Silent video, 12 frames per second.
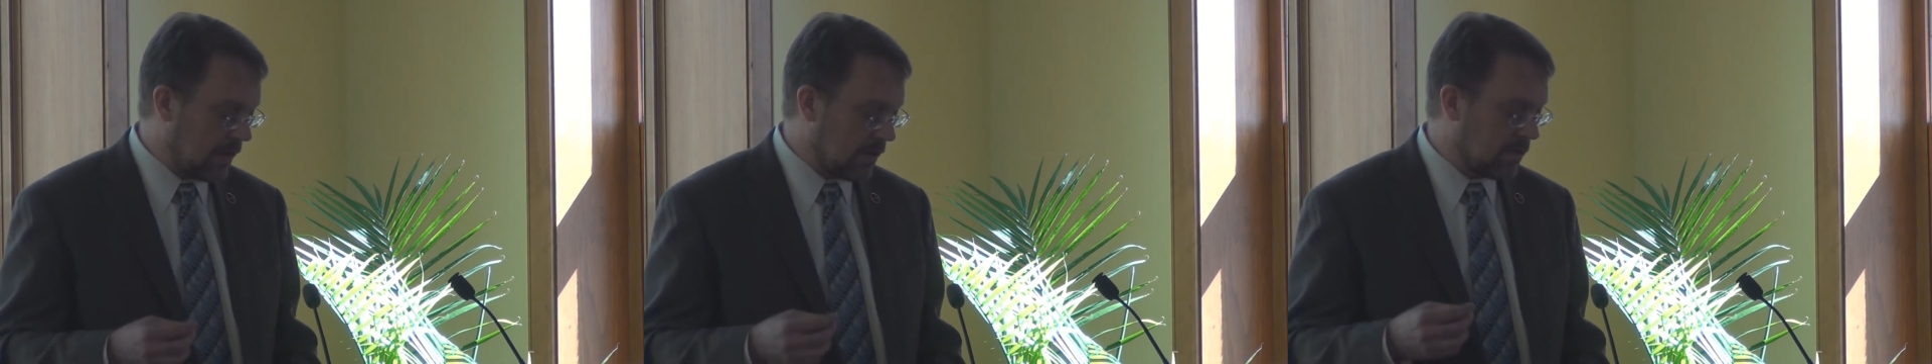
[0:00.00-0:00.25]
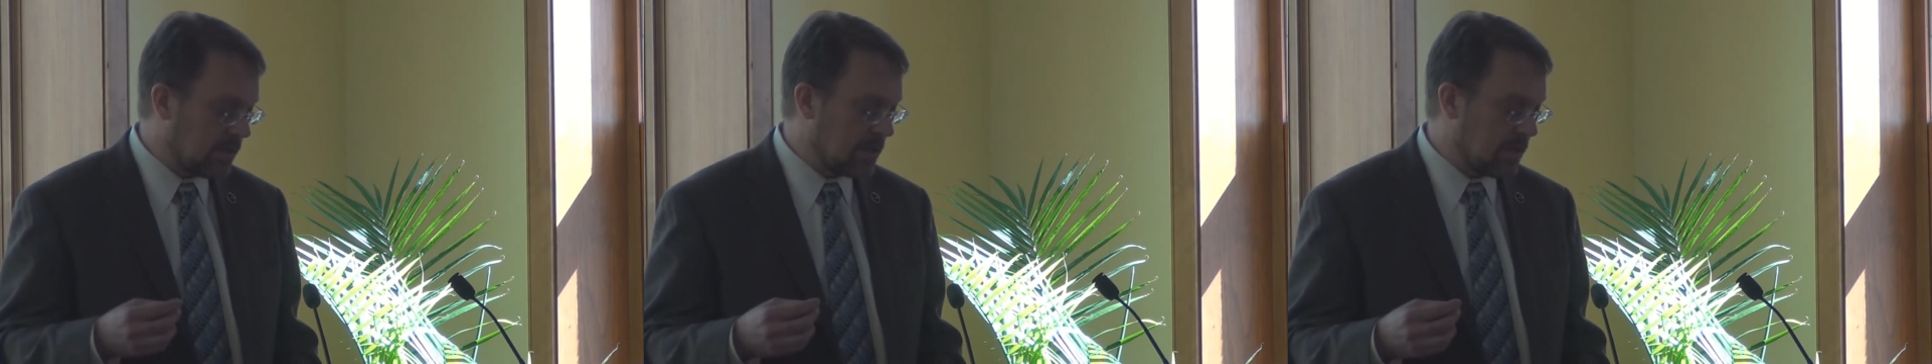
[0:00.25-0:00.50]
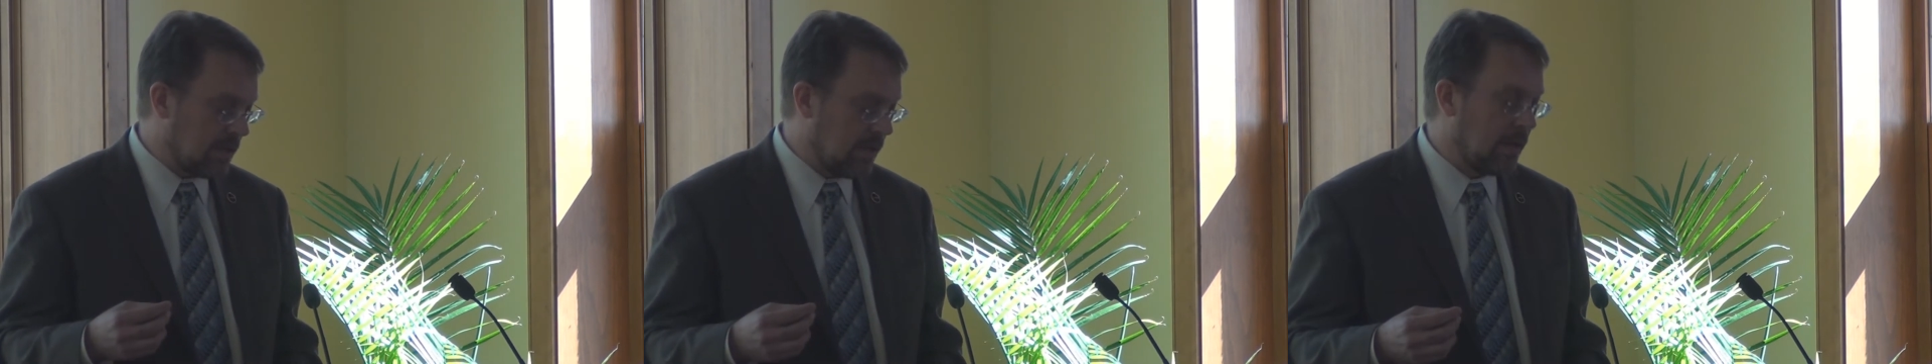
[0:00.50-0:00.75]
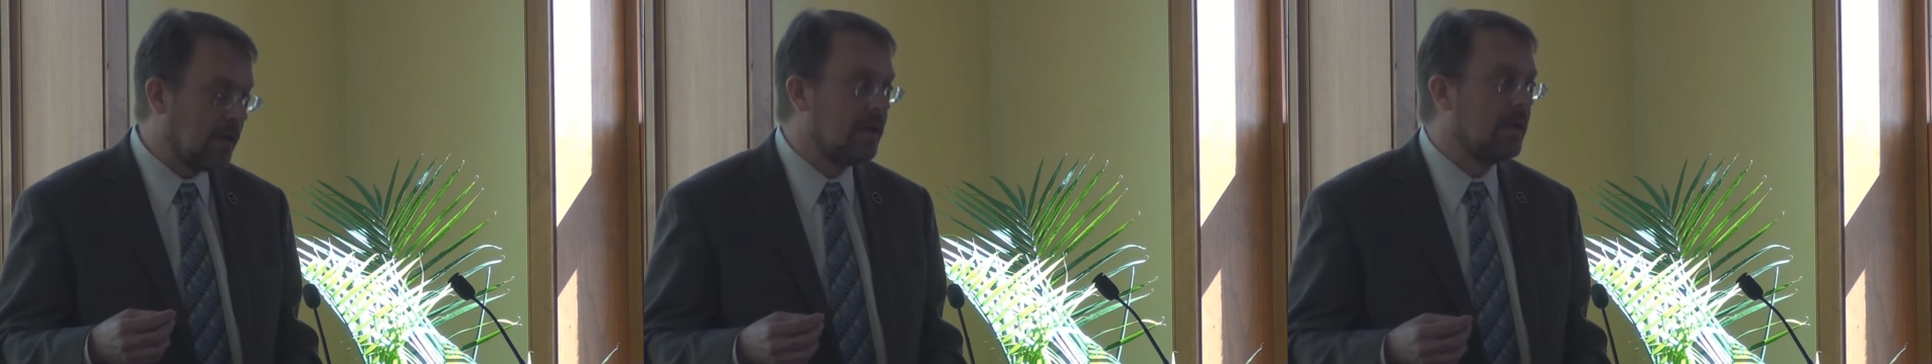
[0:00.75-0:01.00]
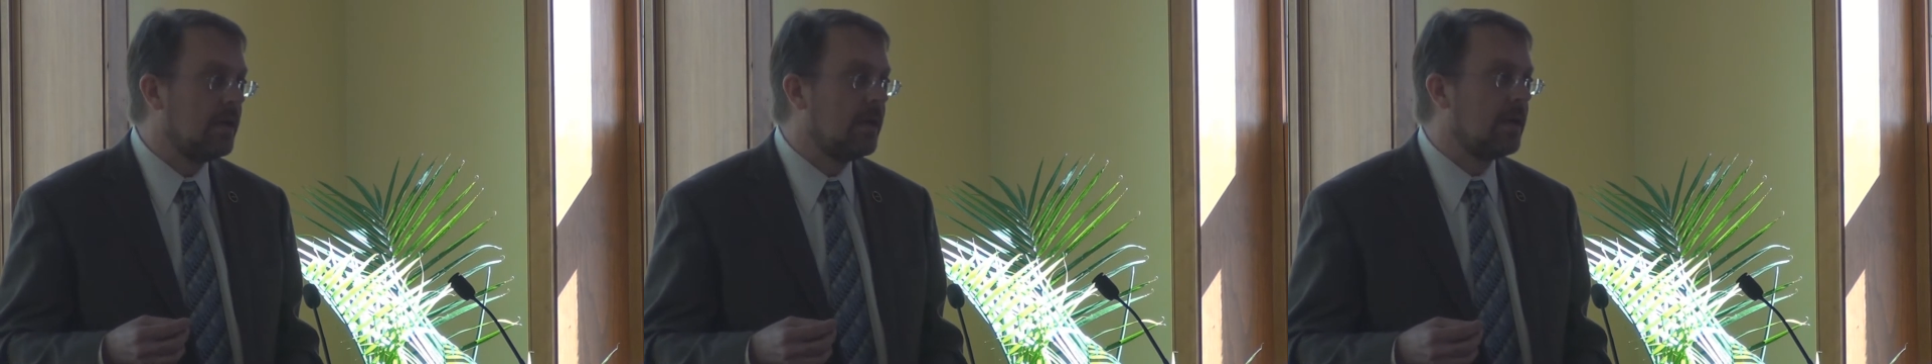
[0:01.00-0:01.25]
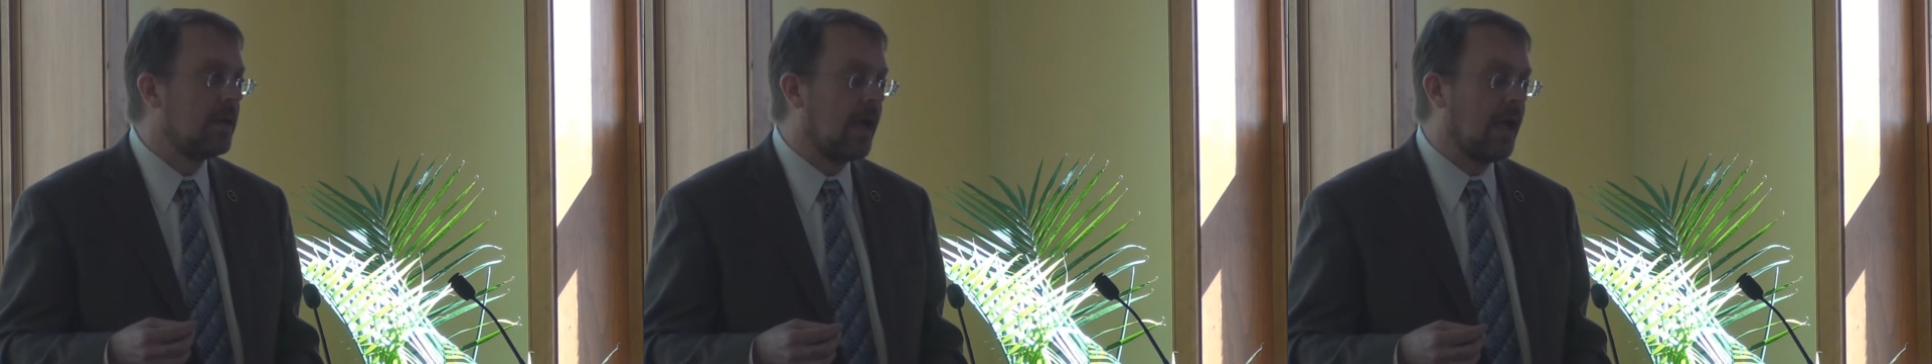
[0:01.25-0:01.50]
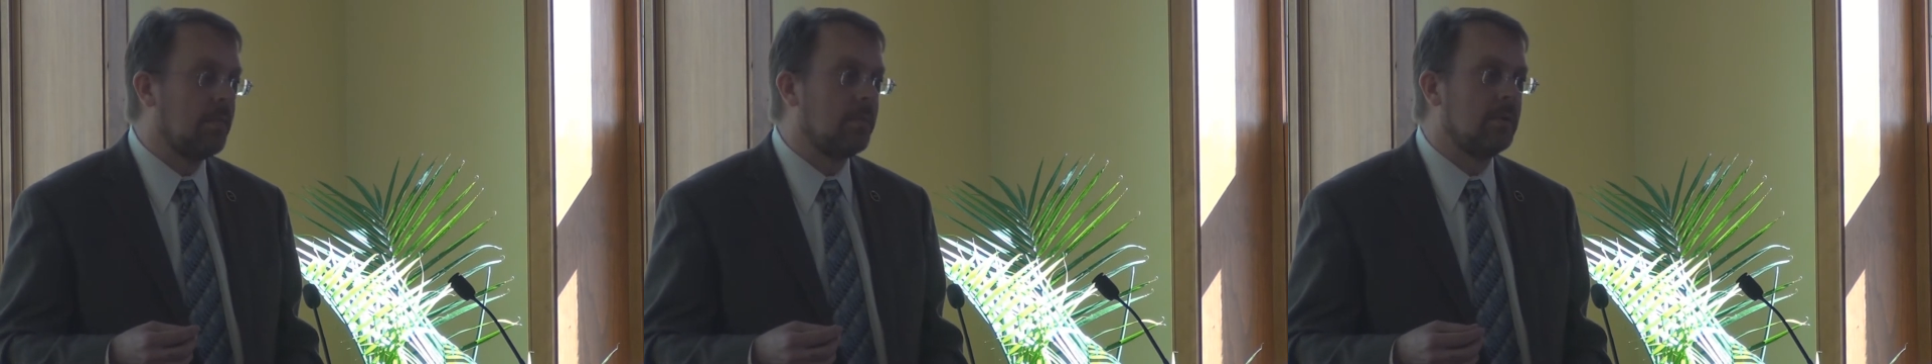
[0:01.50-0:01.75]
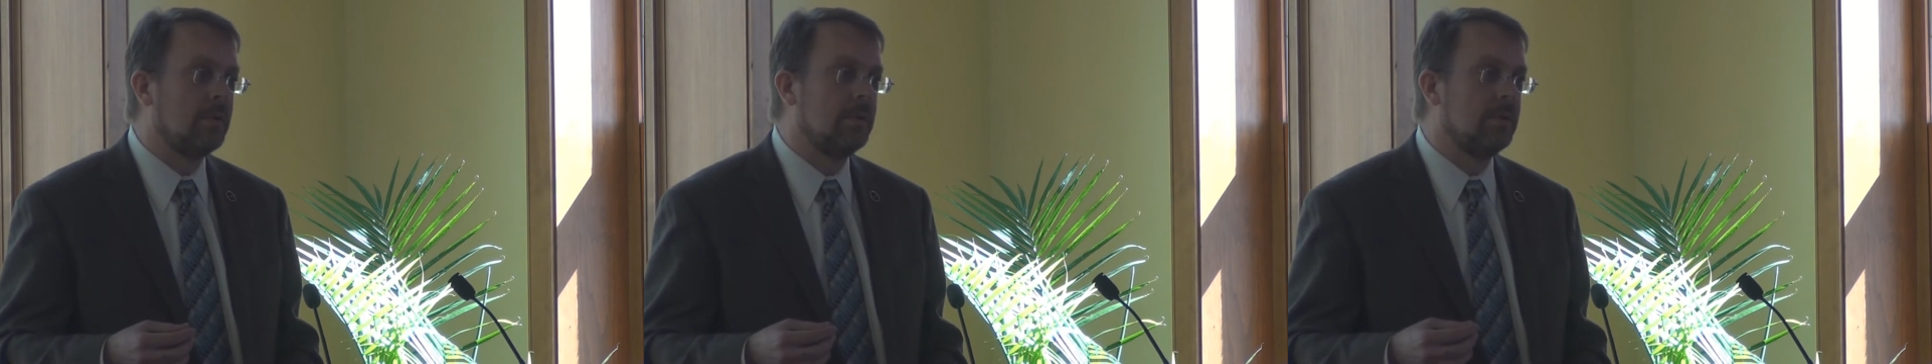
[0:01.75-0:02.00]
Christy
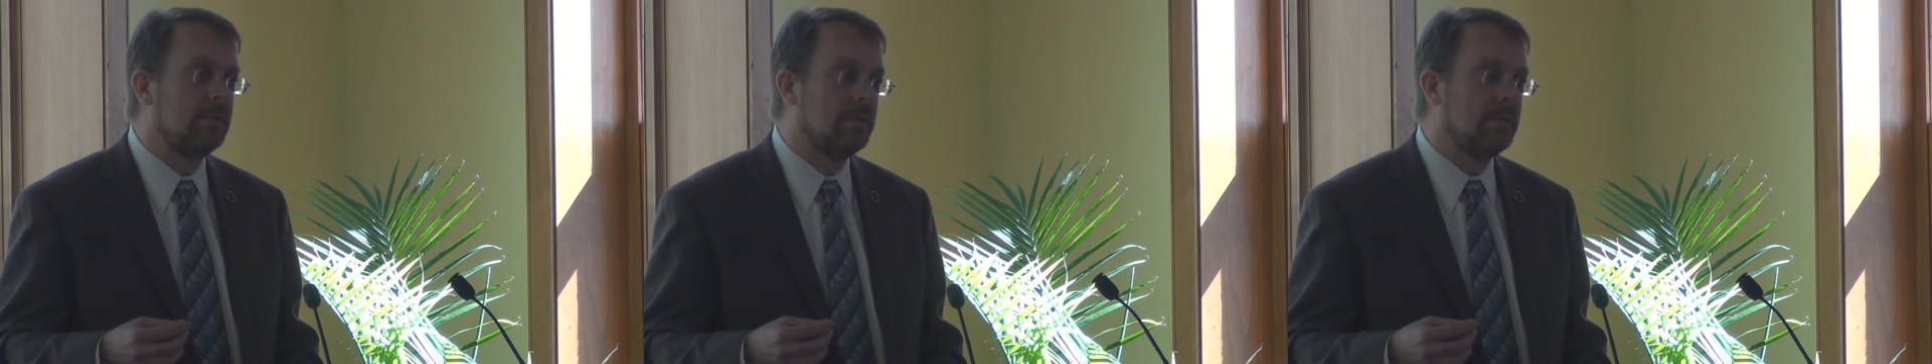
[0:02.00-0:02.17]
Campbell,